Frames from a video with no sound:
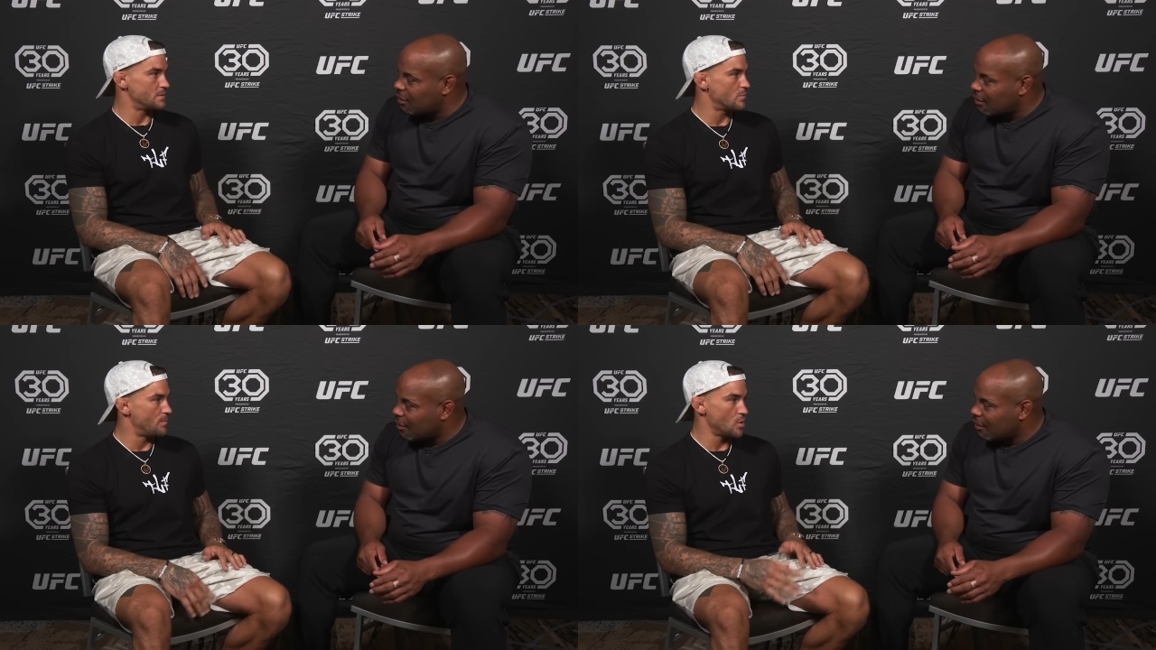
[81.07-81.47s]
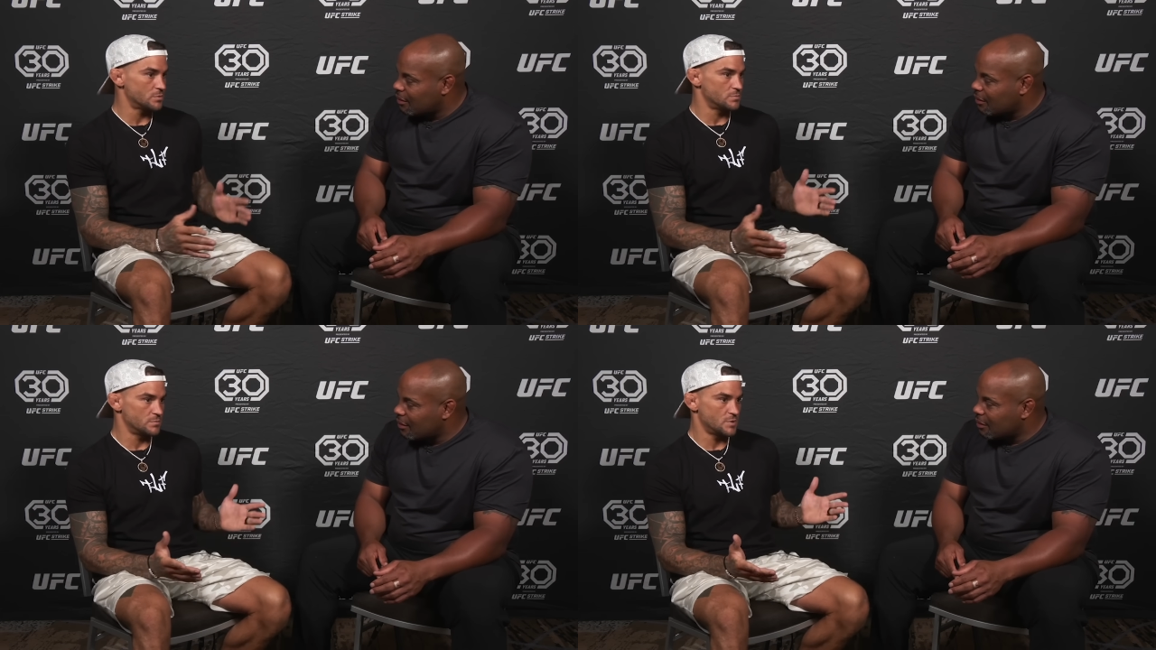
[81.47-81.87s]
Speaker 1: We're both
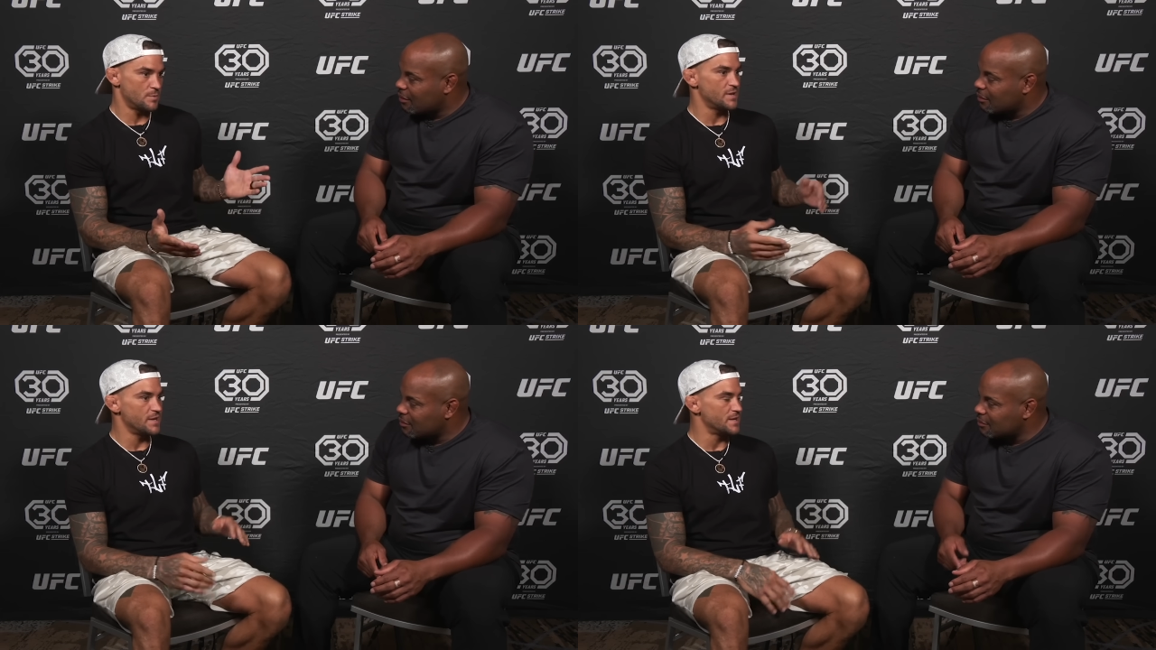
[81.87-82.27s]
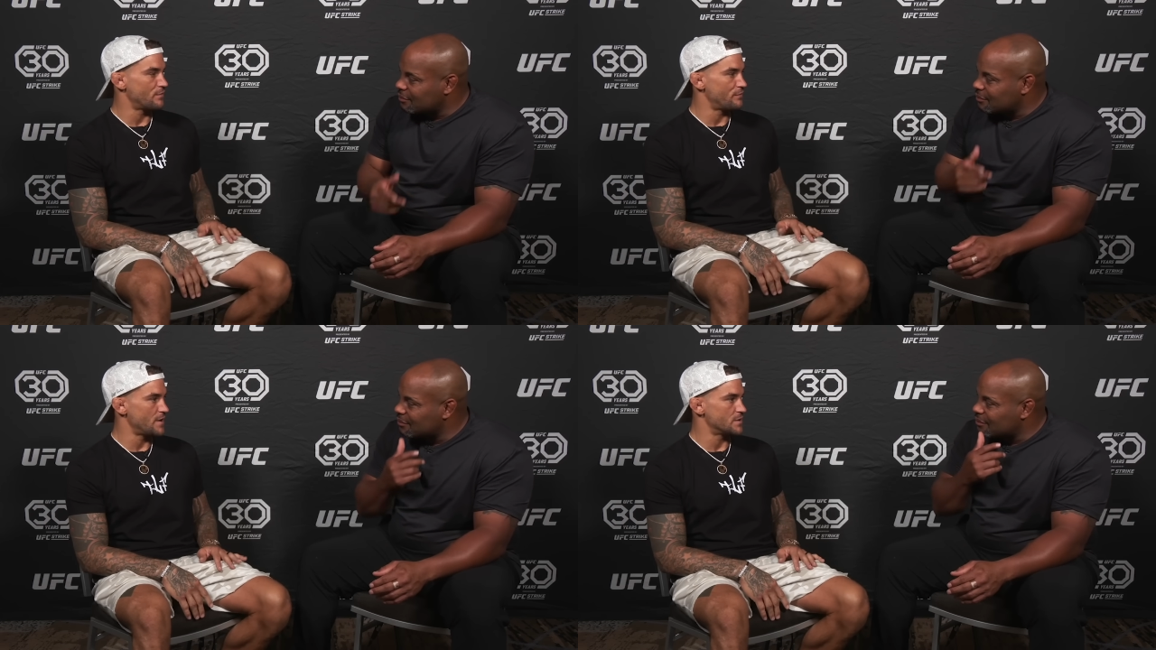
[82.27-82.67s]
completely
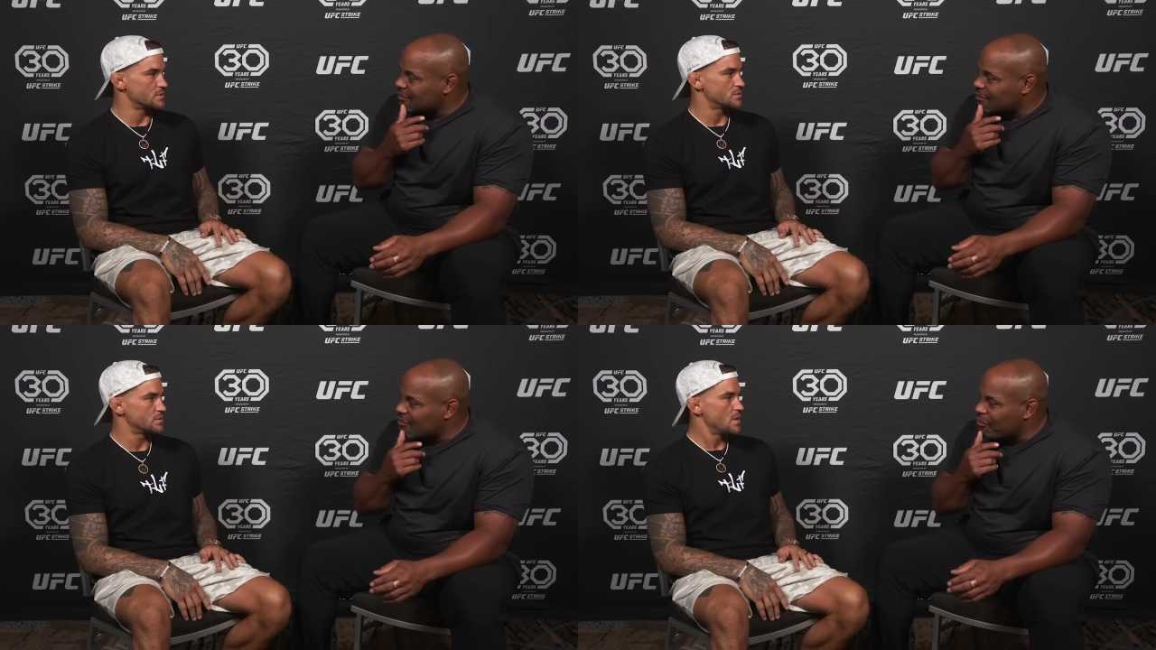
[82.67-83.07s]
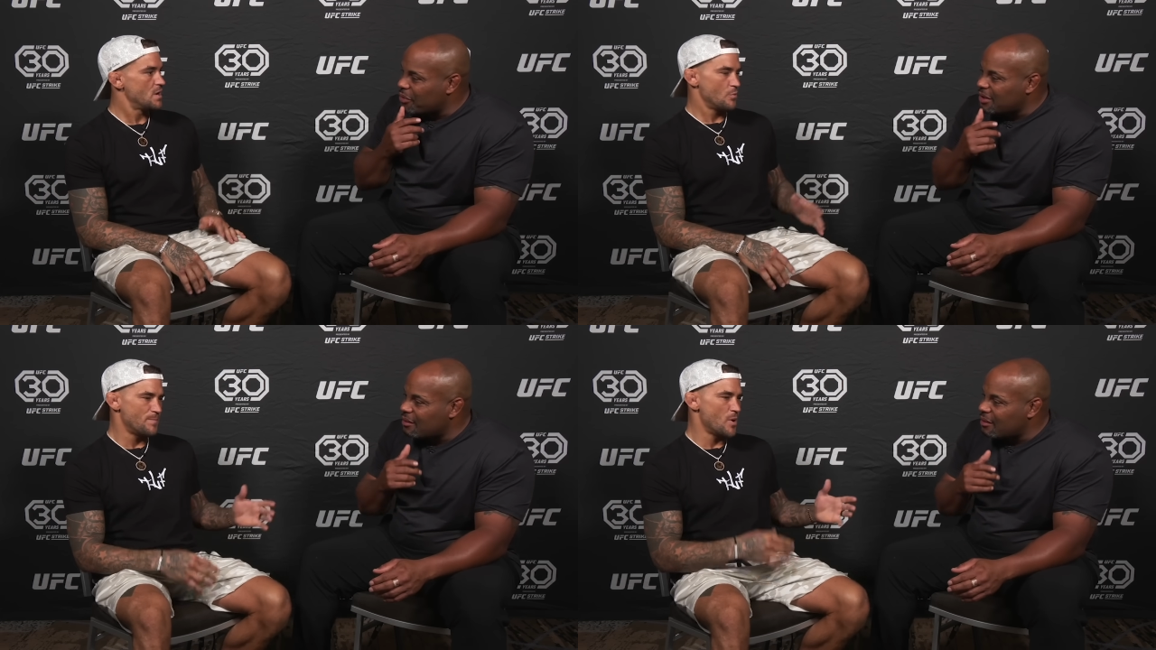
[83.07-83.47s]
different fighters.
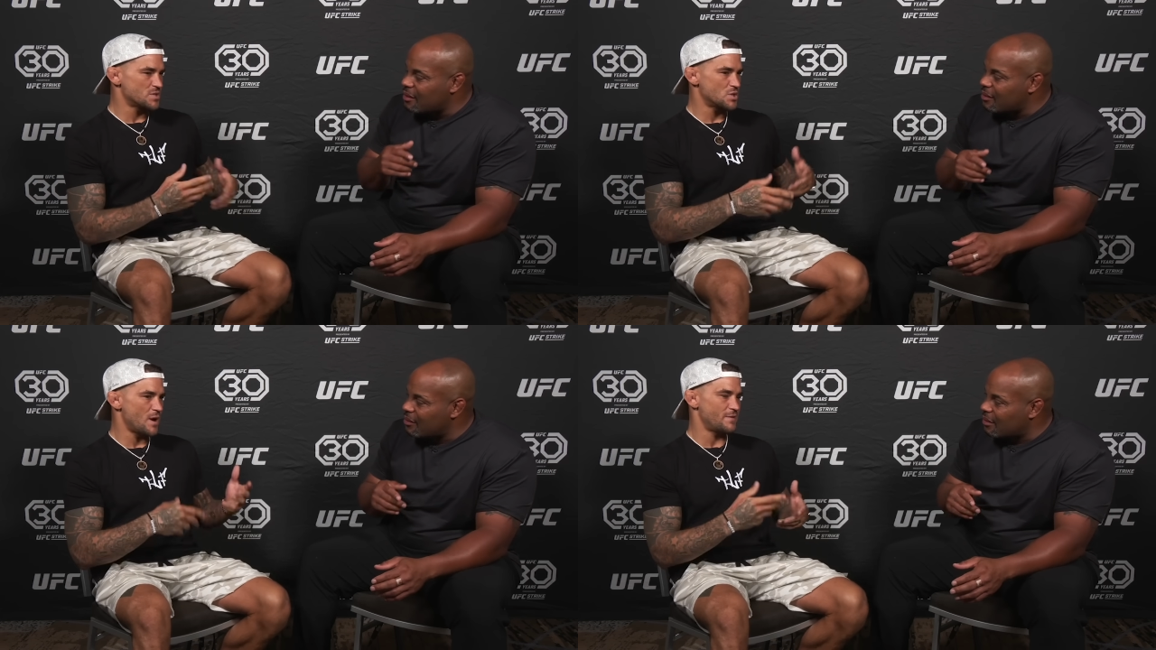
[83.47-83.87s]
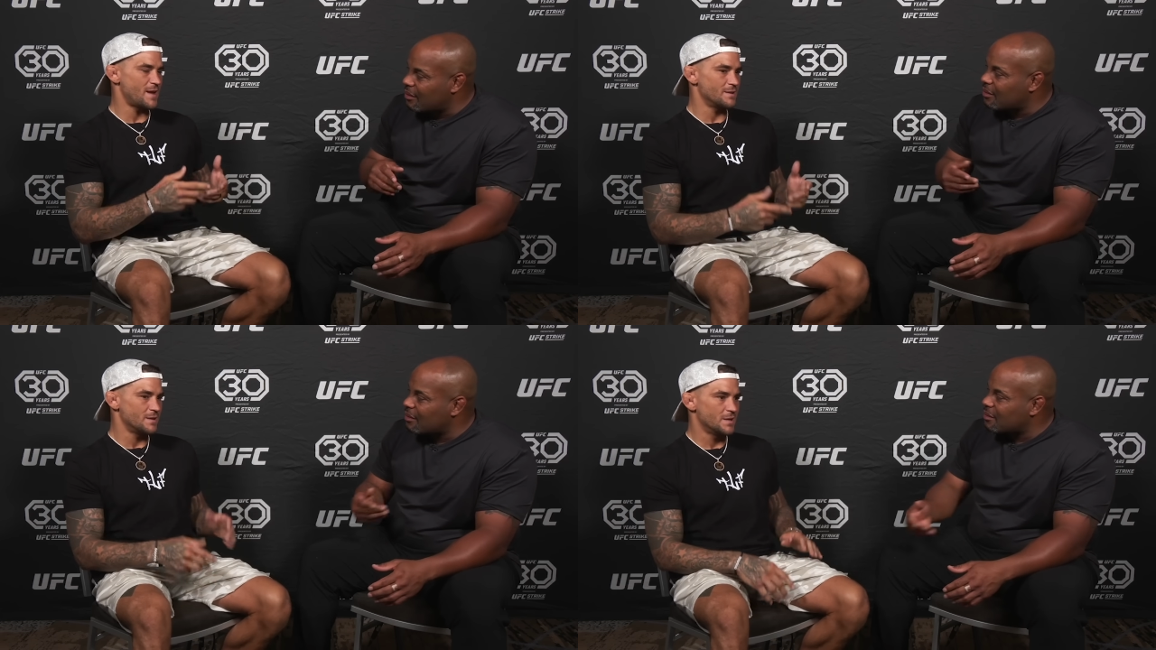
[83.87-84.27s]
But we both still have
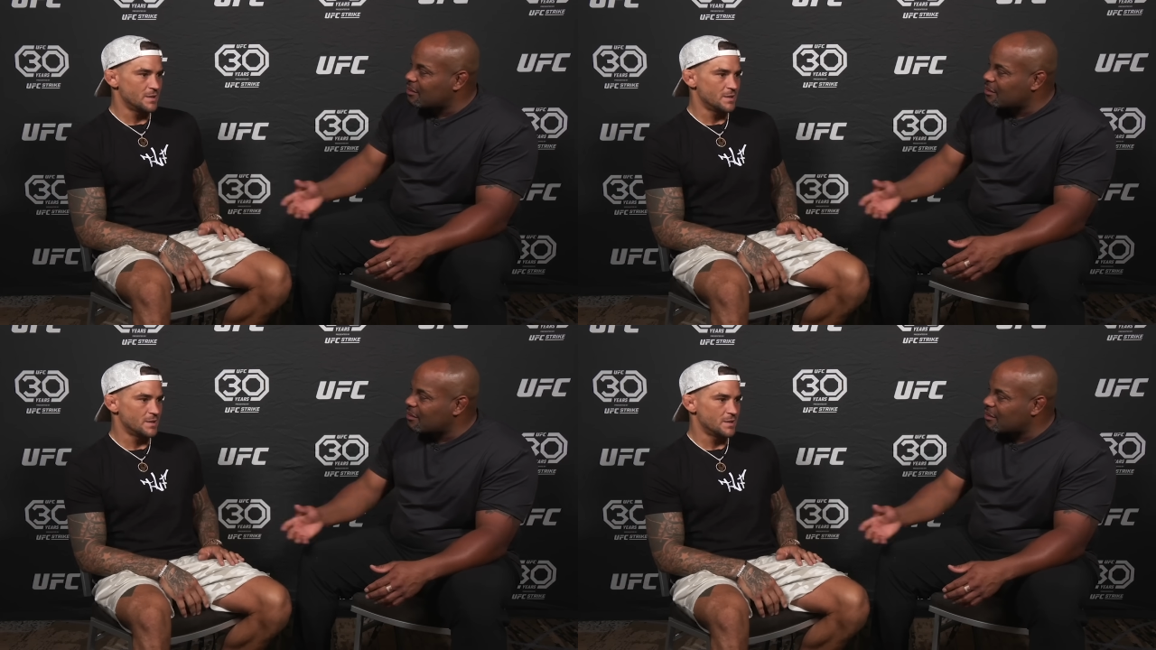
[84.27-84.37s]
that.